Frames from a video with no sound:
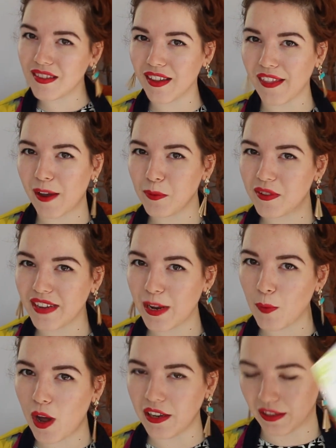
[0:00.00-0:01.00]
So that was
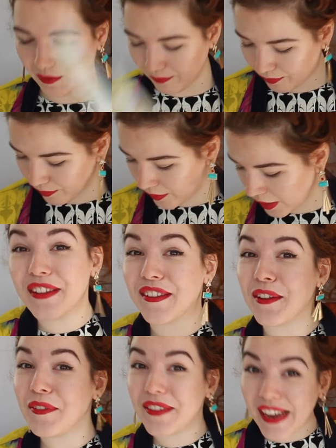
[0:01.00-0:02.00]
day one.
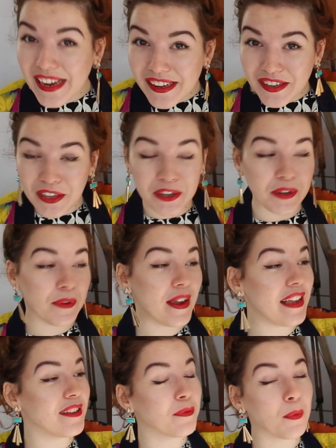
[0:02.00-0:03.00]
So day two
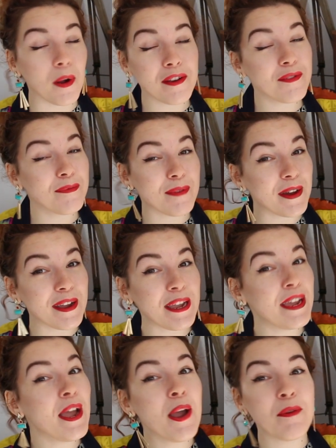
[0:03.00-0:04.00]
is one of
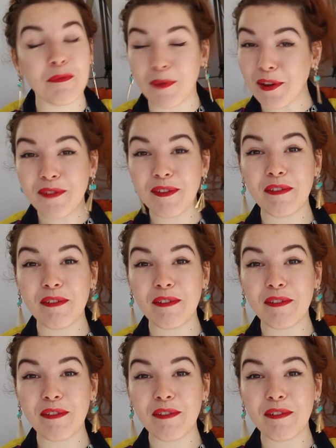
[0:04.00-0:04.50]
my most